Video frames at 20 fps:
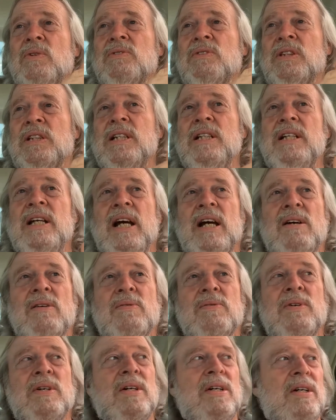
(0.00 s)
I've seen
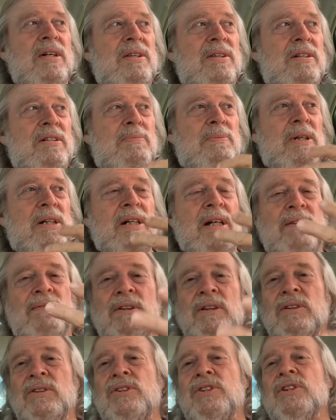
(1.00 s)
how there's been an
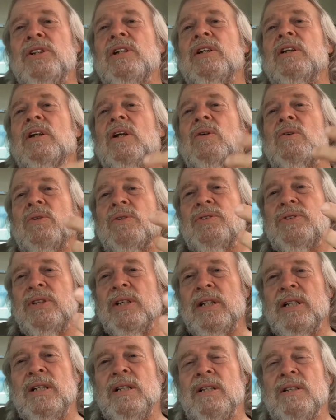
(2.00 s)
evolution in local
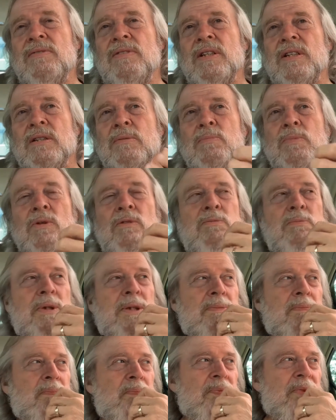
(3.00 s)
cities of this
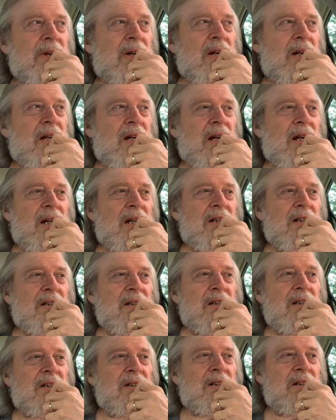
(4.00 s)
movement. And
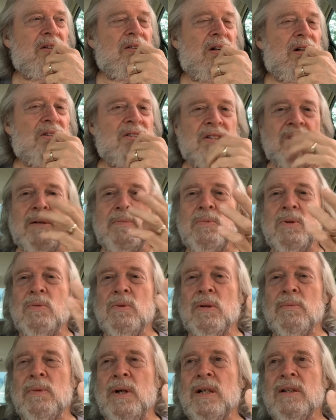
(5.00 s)
there are some who
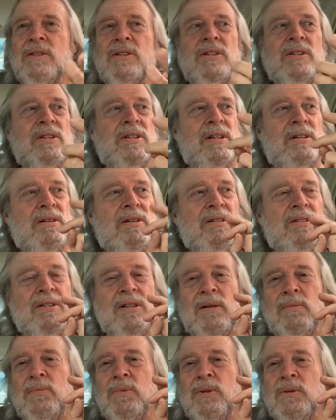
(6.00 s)
are Marxists, there are
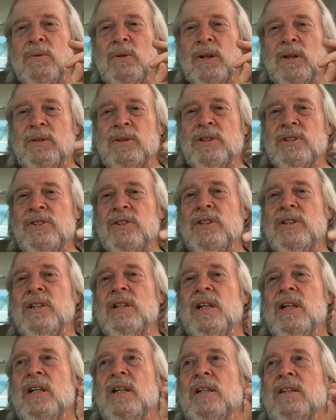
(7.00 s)
some who are Christian,
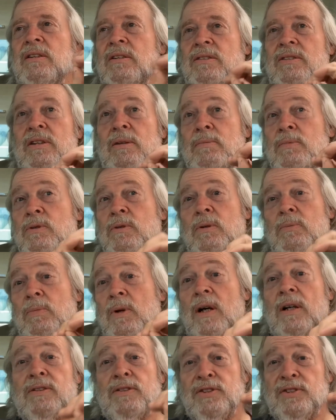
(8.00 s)
there are some who are
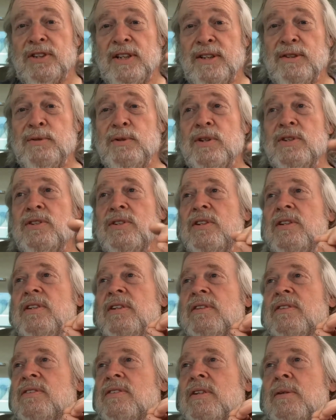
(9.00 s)
Marxist and Christian,
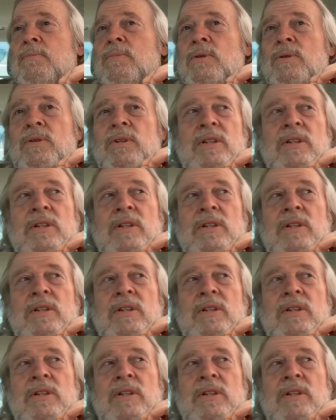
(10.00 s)
there are some who are